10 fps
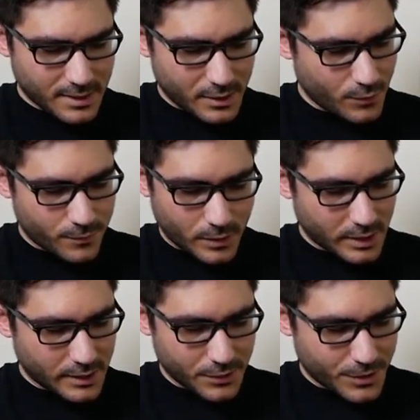that you fully
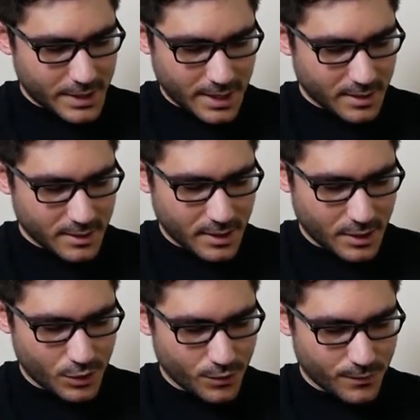understand and
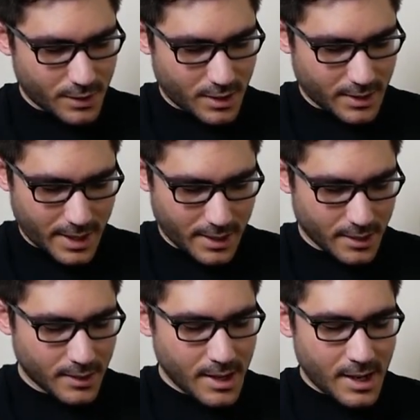you've gone
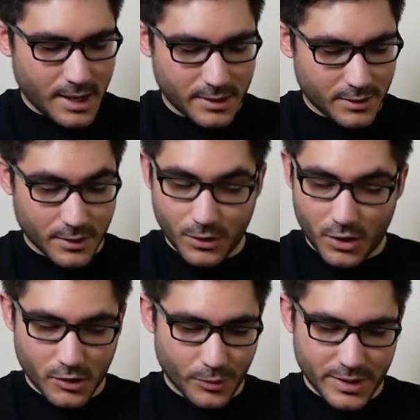ahead and done all
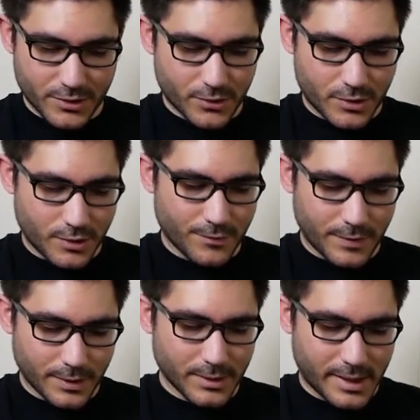the research and you
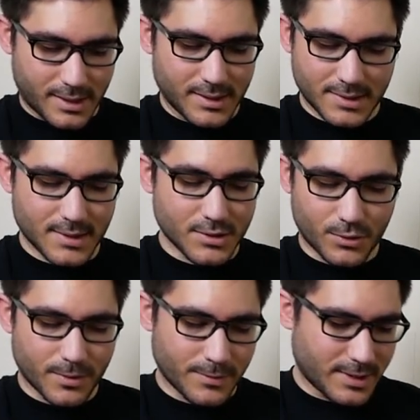feel like this is sort
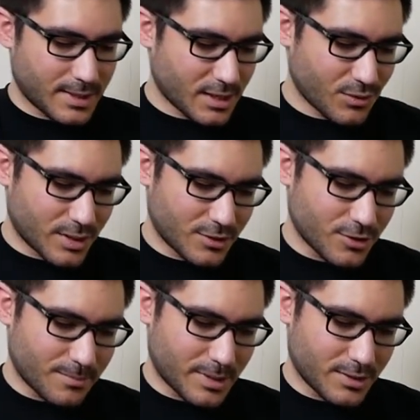of a thing you want to
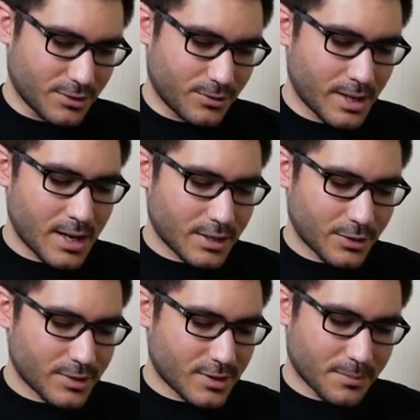jump into, there
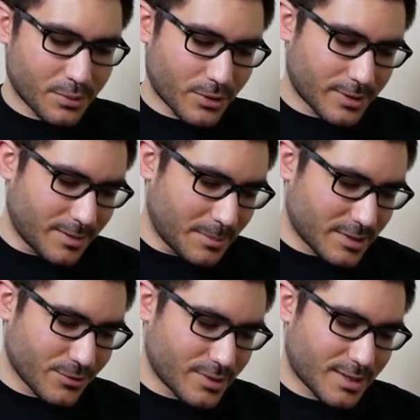is the pro that a
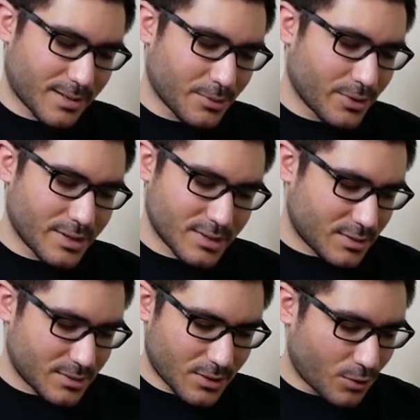mystery saber
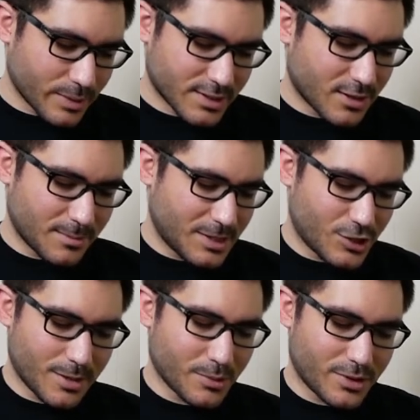is always going to be
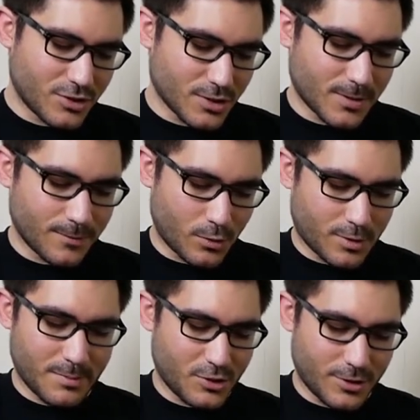cheaper than just a full
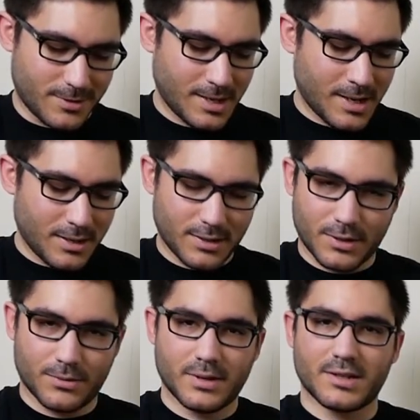commission. You
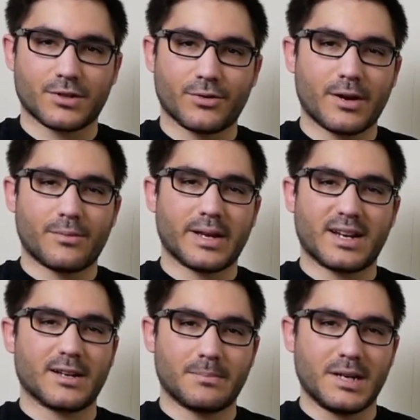know, it's a great way to
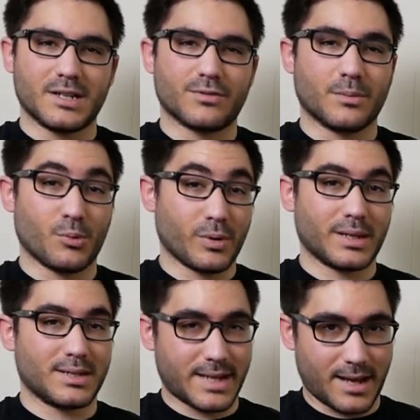get a piece from a really
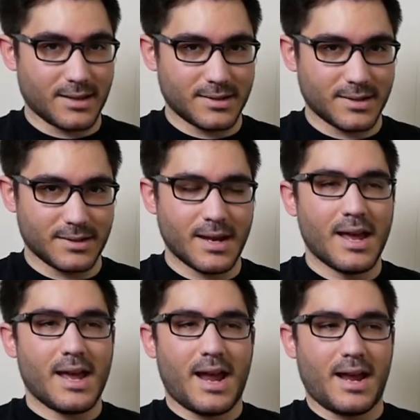talented
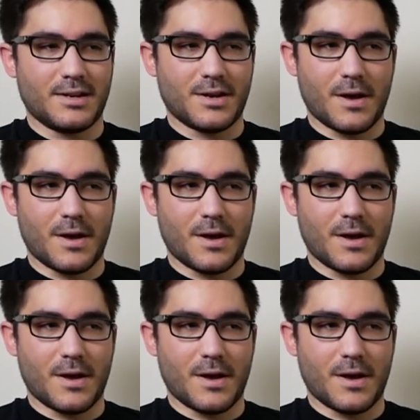and